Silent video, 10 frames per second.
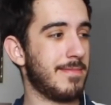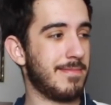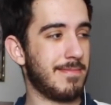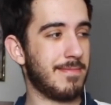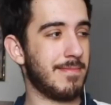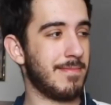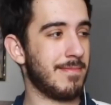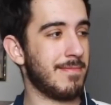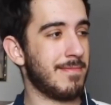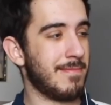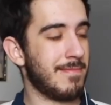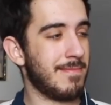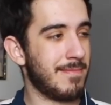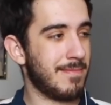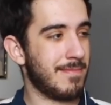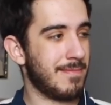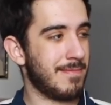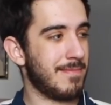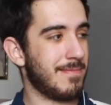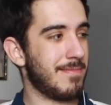
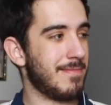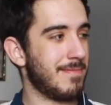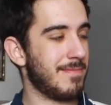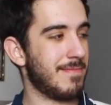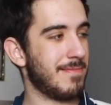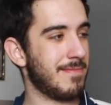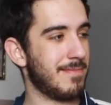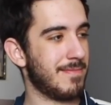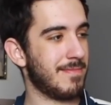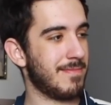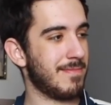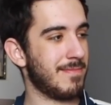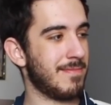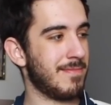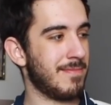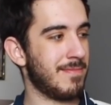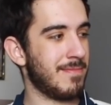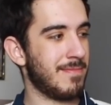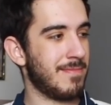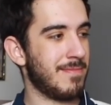
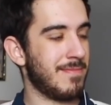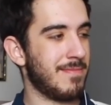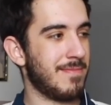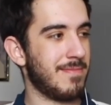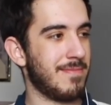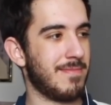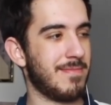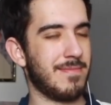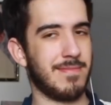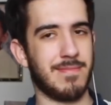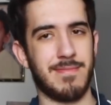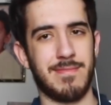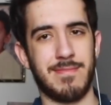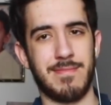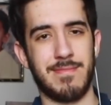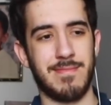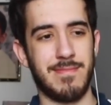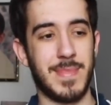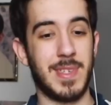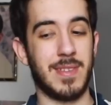
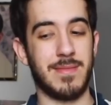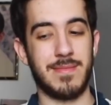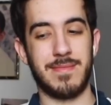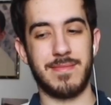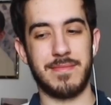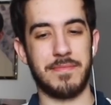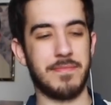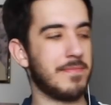No words are spoken by the person on screen.